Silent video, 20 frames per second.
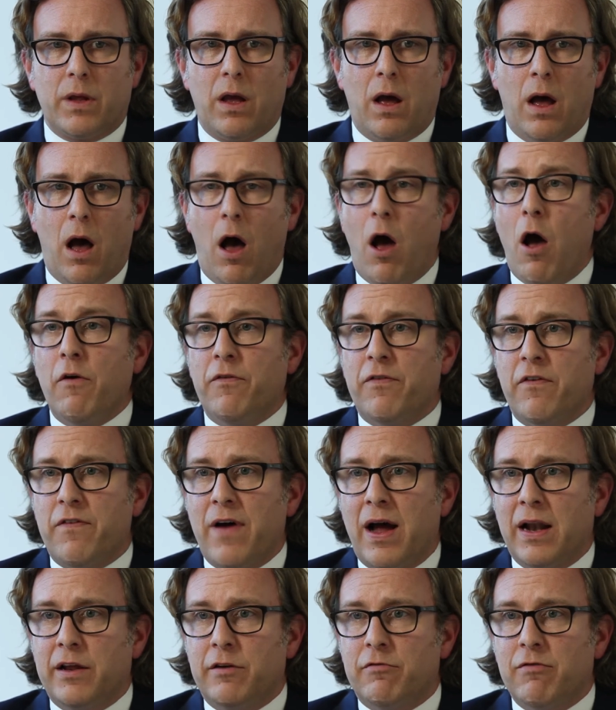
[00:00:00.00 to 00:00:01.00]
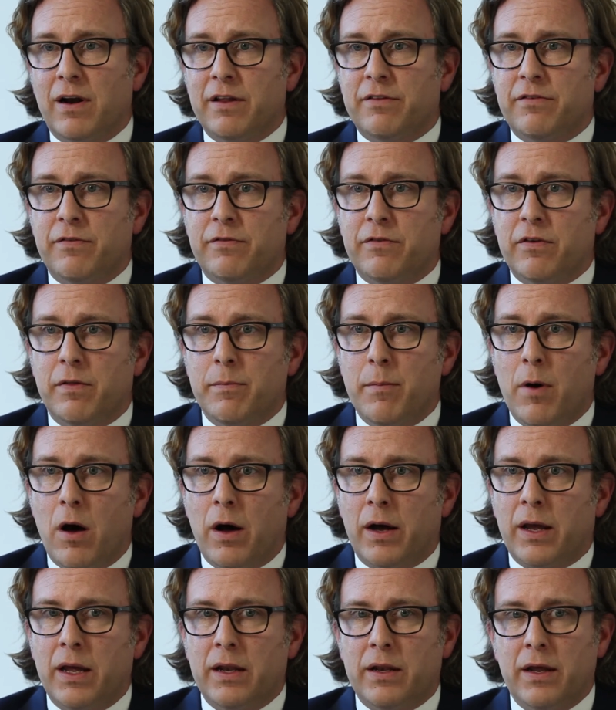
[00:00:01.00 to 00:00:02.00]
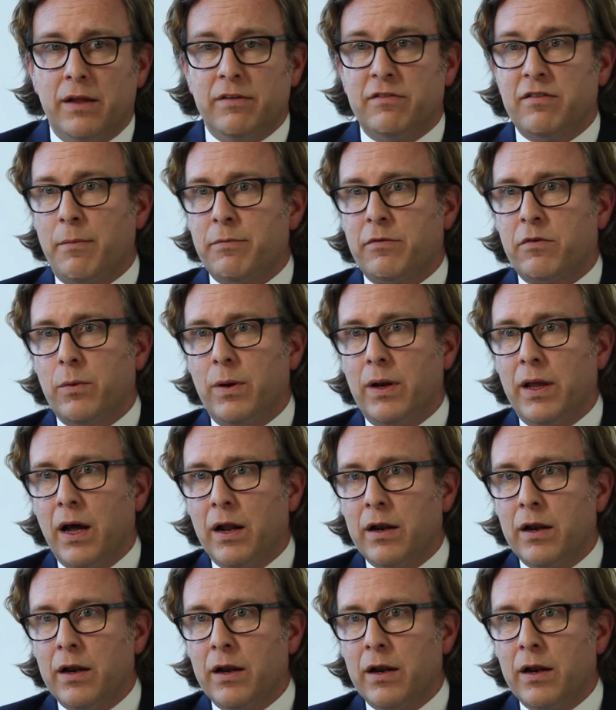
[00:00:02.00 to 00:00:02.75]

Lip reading: overvalued relative to the market and subsequently